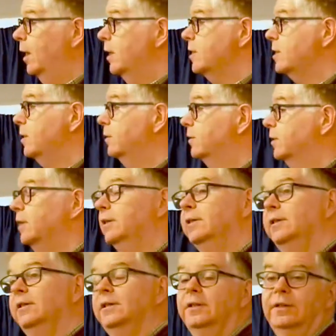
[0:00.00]
So,
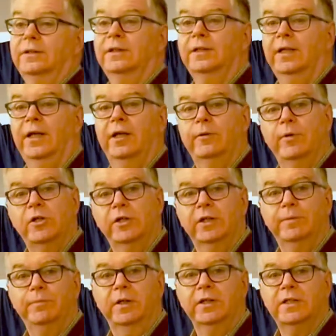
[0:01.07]
how do we
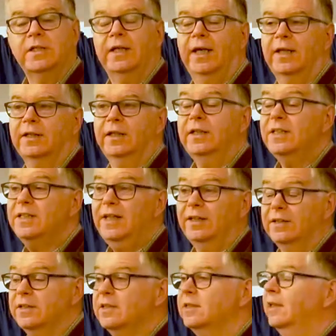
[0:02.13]
bring this together? In a
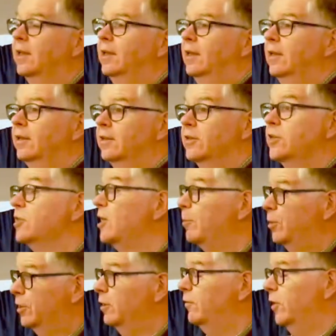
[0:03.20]
sense, there's a
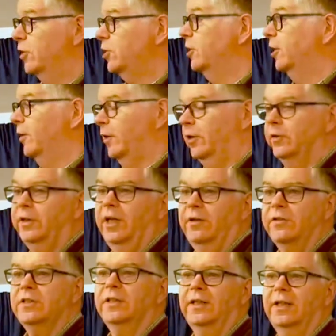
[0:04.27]
double conversion going on here,
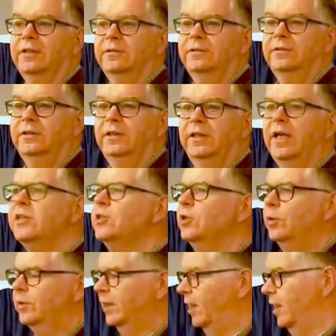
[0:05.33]
isn't there? Yes,
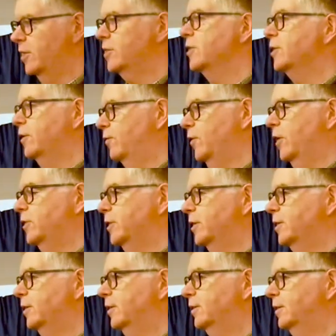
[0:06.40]
Cornelius is
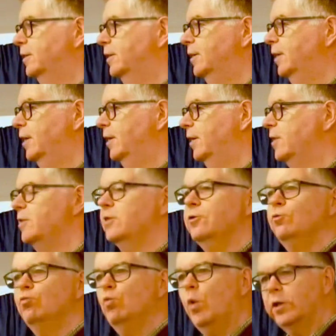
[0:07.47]
converted. This
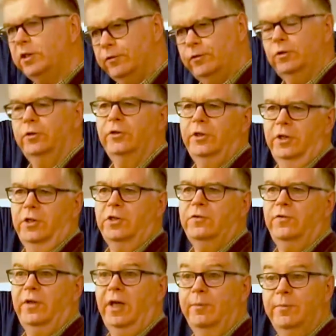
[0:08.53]
is wonderful good news
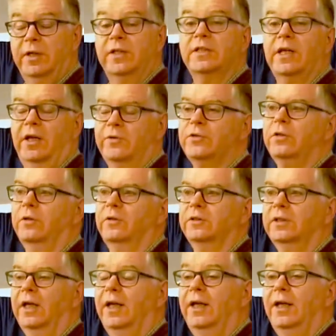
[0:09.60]
for him and his household.